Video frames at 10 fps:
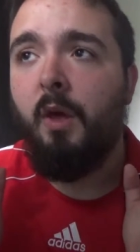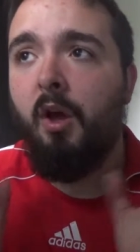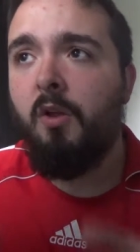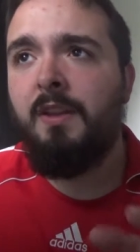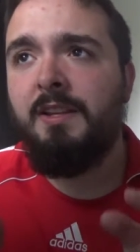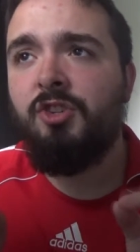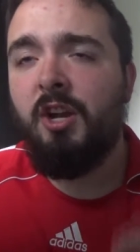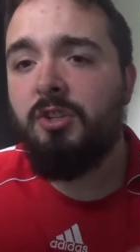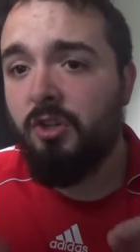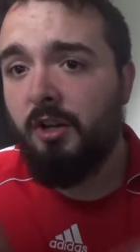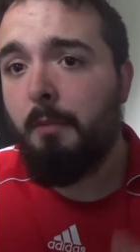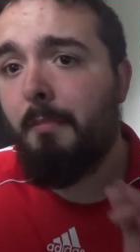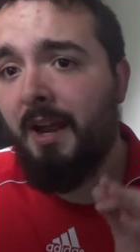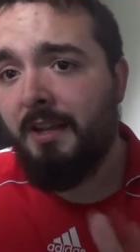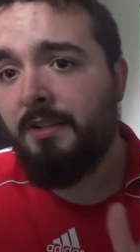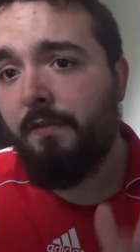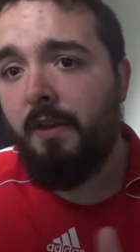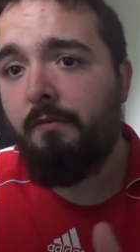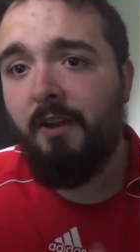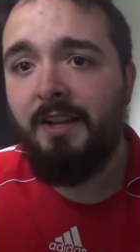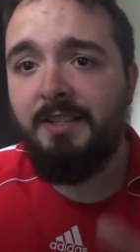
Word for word: The only change I'm going to make to FIFA